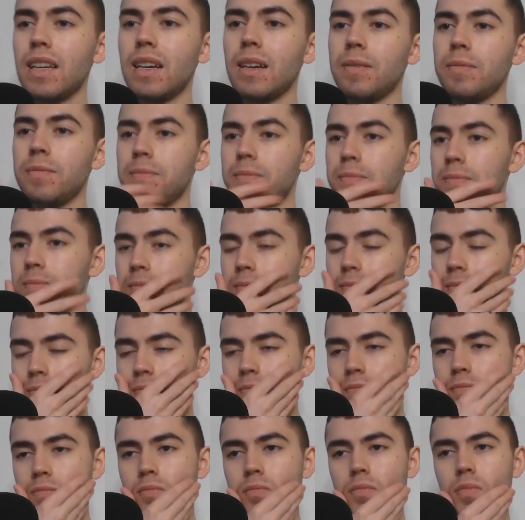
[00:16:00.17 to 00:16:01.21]
up,
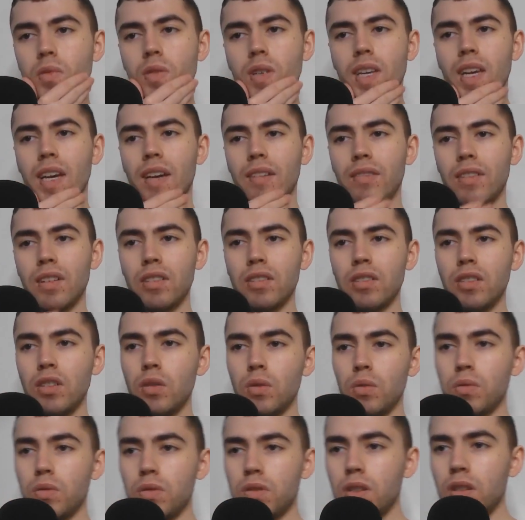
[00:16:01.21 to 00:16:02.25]
we have our
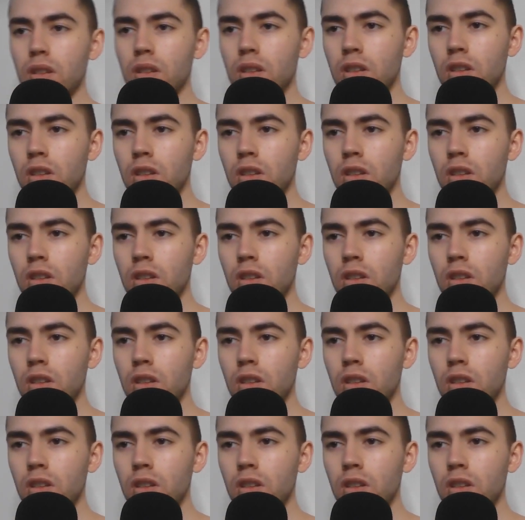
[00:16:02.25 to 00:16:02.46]
news.